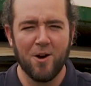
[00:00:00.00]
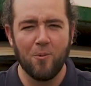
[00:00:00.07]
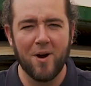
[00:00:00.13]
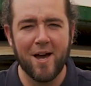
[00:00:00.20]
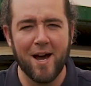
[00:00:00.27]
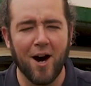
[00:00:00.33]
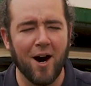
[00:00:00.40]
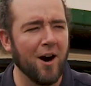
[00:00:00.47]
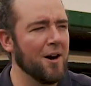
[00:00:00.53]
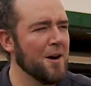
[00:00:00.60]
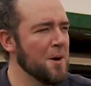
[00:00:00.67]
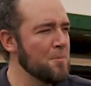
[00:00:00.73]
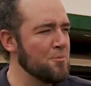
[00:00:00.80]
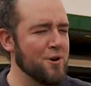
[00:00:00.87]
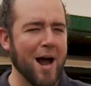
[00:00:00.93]
we are
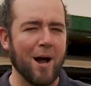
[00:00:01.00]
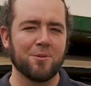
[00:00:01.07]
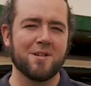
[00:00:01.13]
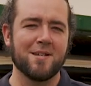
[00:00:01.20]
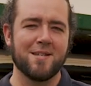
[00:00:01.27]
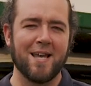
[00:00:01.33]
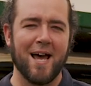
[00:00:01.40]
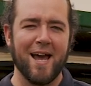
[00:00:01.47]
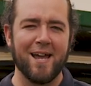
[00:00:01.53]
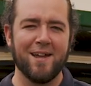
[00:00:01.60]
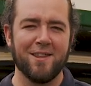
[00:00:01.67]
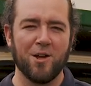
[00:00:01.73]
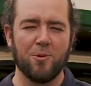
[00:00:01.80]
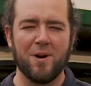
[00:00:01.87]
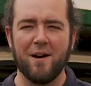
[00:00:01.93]
proud to
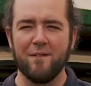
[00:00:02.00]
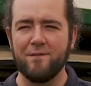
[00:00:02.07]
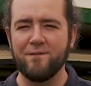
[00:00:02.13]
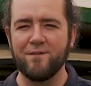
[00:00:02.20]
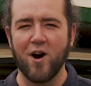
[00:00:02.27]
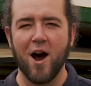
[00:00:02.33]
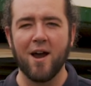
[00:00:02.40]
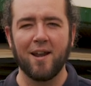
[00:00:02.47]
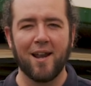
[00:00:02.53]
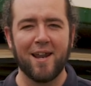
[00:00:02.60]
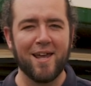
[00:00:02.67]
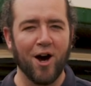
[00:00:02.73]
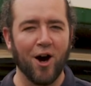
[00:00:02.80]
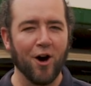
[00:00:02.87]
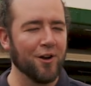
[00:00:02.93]
say that we are
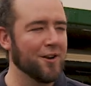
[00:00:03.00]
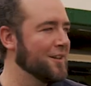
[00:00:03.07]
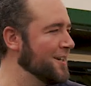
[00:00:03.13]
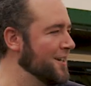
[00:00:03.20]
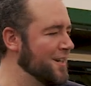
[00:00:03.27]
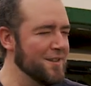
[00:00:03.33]
finally on